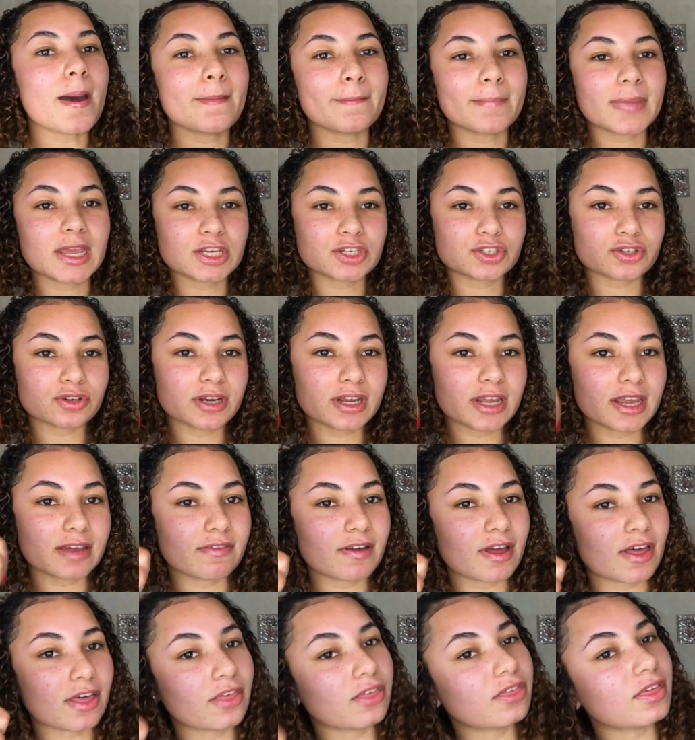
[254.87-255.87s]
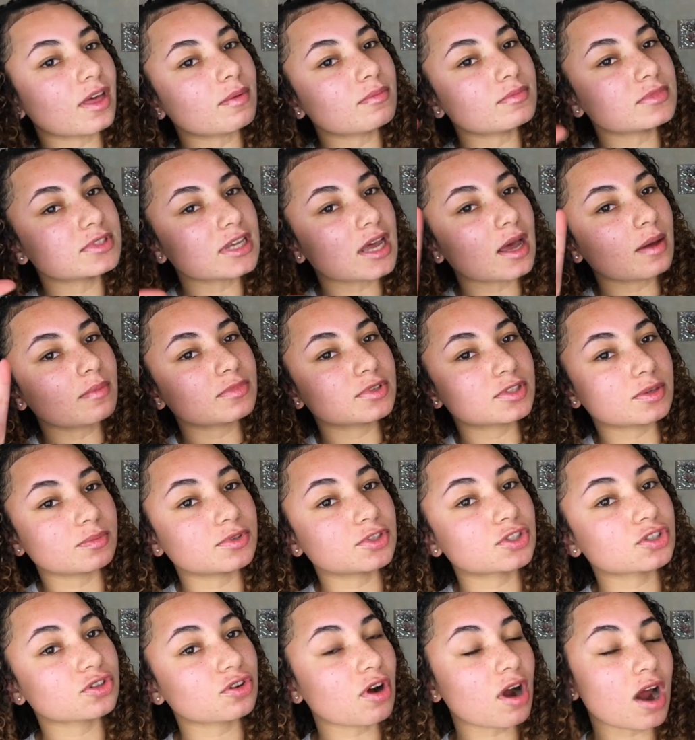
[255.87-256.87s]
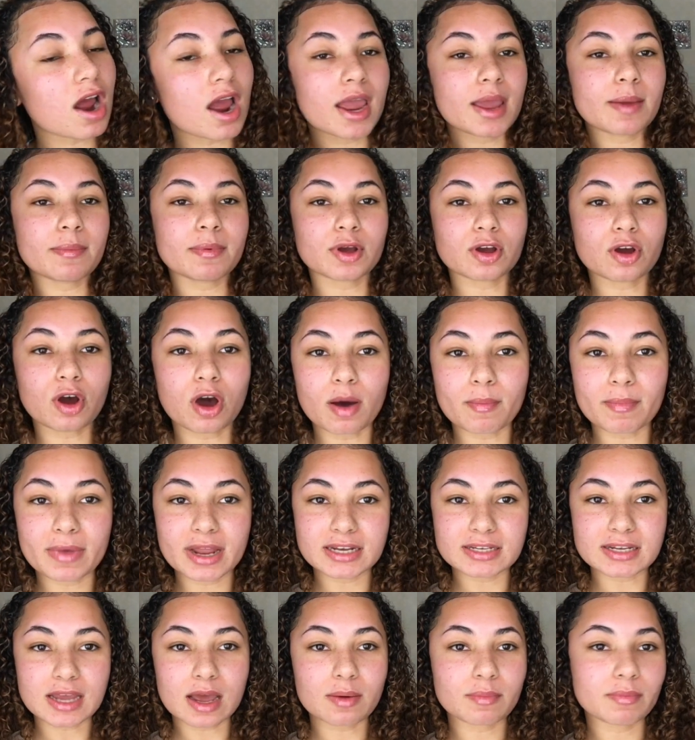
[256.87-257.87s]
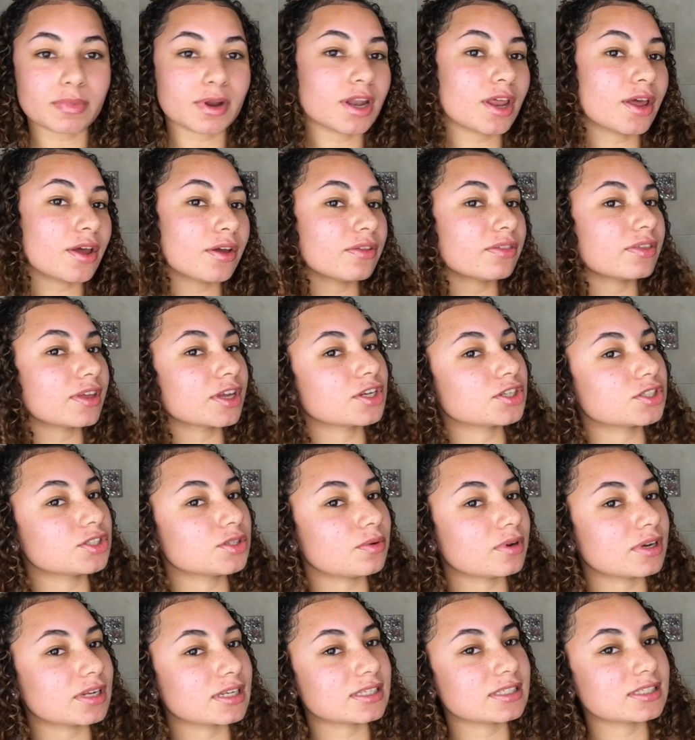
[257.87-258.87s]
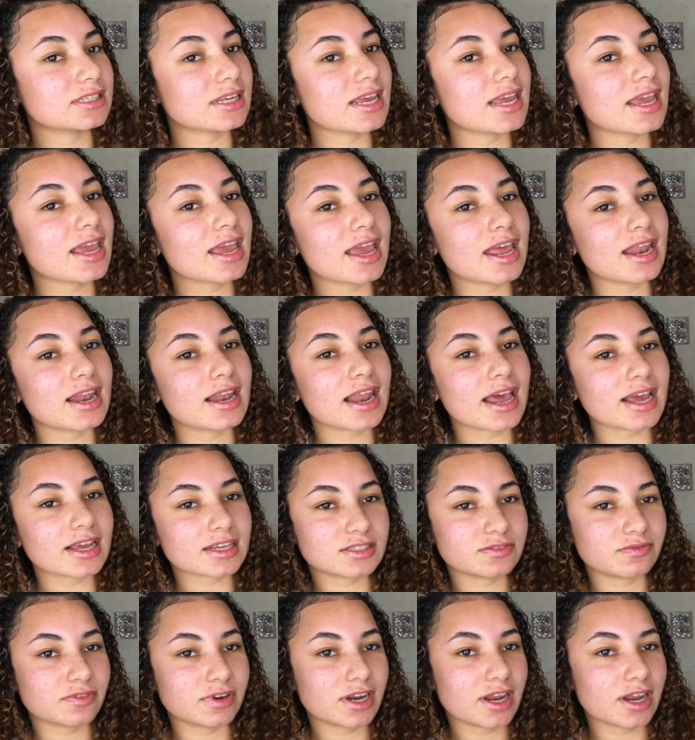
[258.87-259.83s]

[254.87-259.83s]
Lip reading: Make sure you give it a thumbs up, subscribe, comment down below things you want to see in next